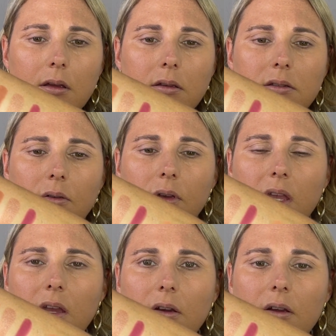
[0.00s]
So
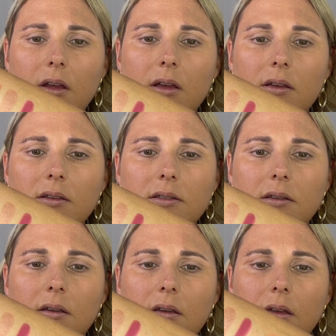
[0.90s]
here is
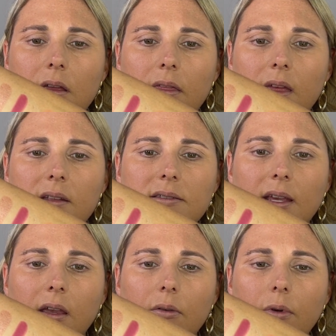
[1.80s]
that
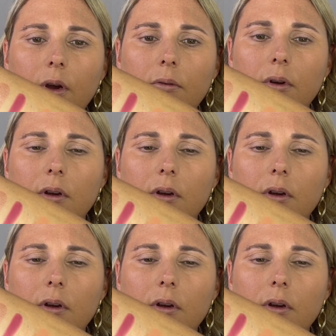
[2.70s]
second row.